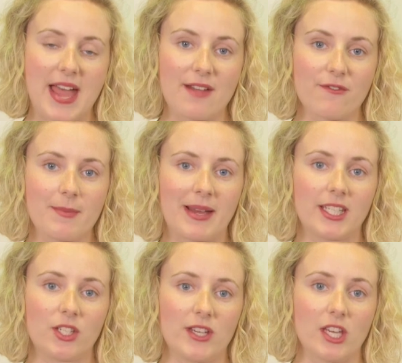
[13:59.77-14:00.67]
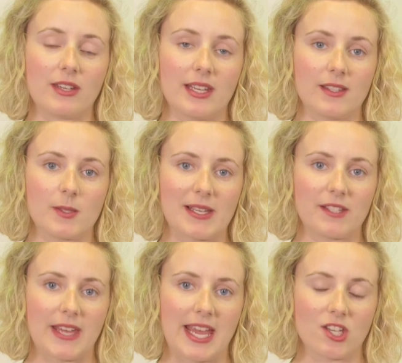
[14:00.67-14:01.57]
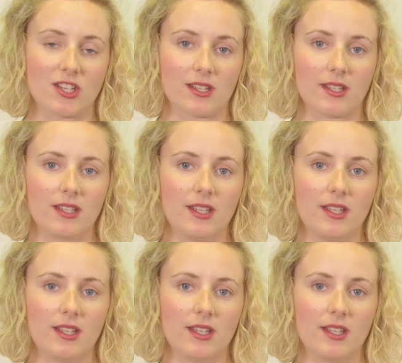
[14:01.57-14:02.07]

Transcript: every mandatory unit in the specification.